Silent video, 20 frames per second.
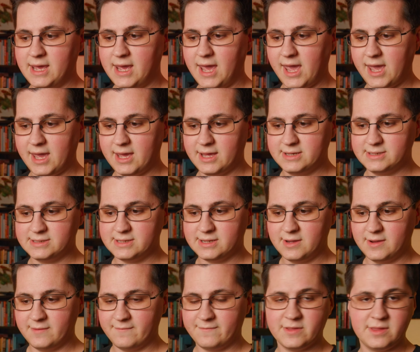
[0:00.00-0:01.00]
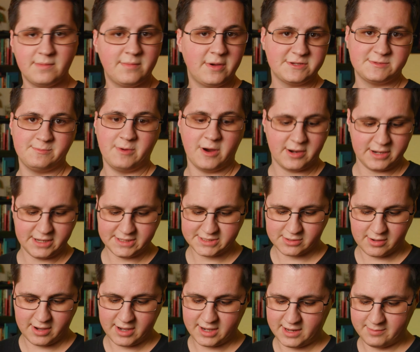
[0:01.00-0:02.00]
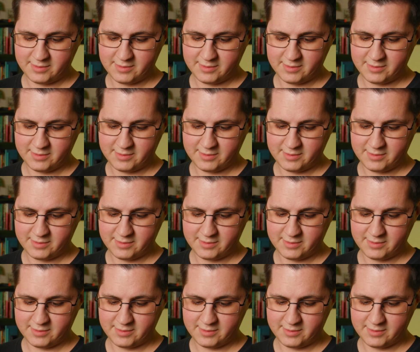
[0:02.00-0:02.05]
And for the most part, it's great.